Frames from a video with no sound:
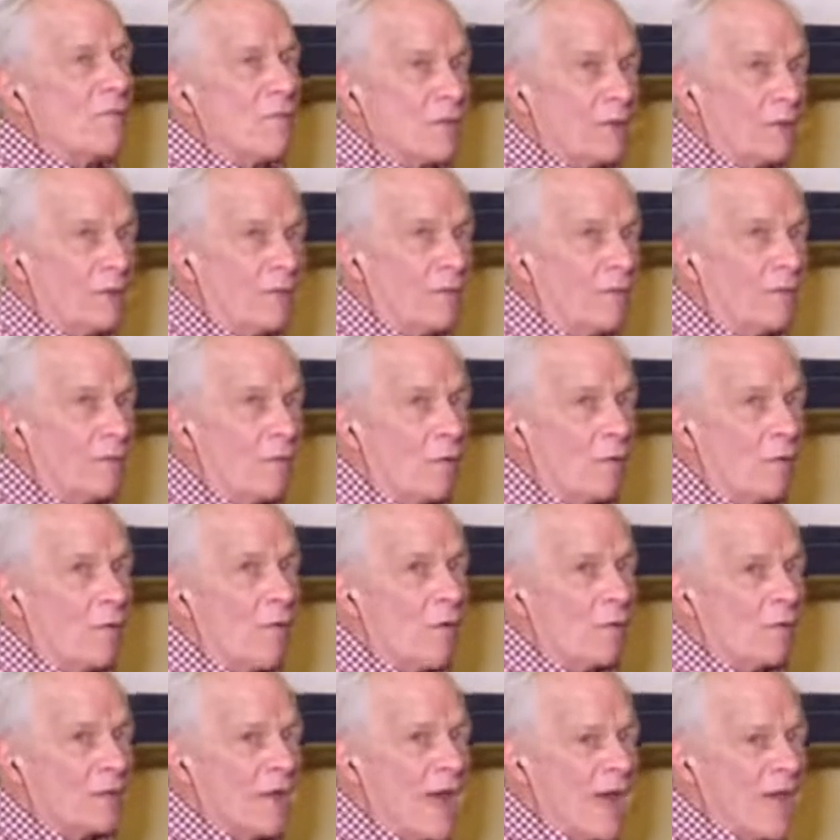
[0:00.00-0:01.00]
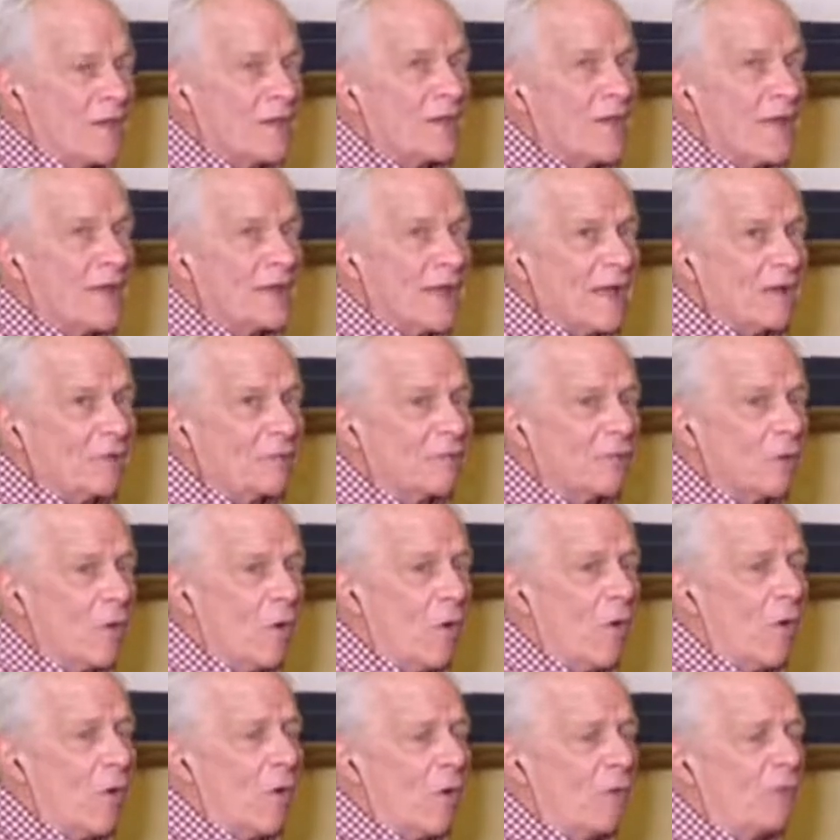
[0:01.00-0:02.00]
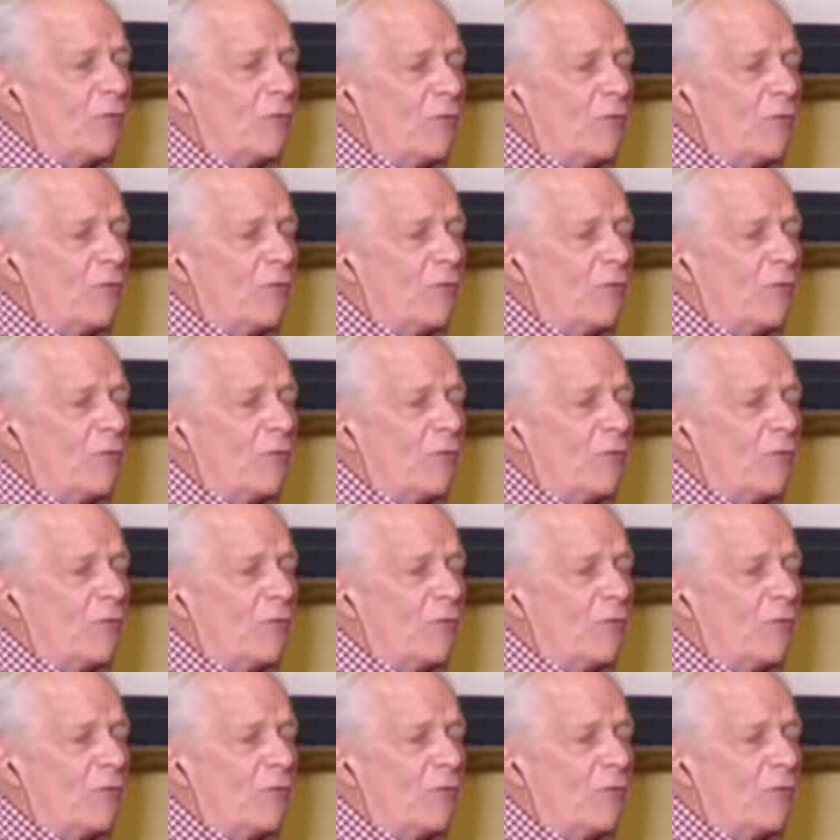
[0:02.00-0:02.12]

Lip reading: that alone I cannot go